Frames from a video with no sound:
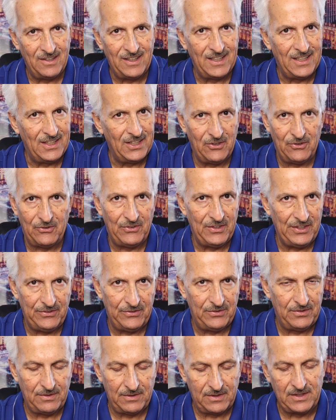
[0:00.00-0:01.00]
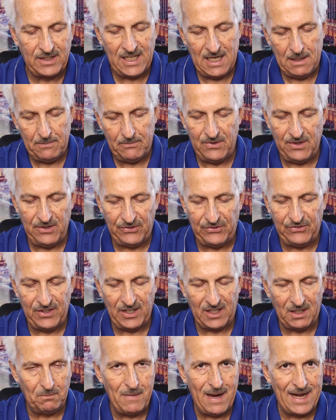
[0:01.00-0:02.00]
you know, these, keep this
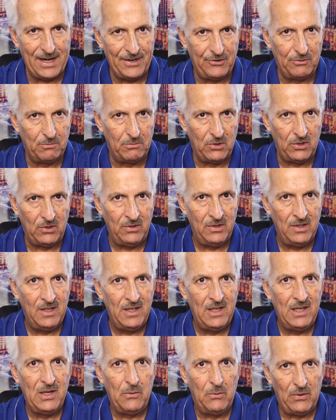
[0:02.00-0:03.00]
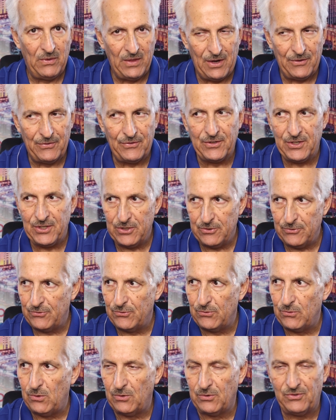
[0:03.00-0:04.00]
thing manageable without the
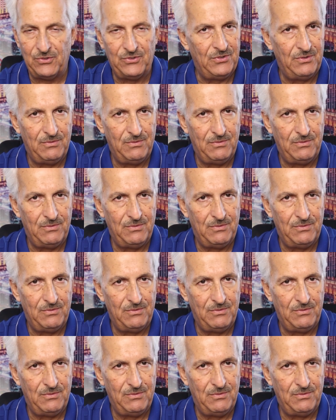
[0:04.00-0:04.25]
usual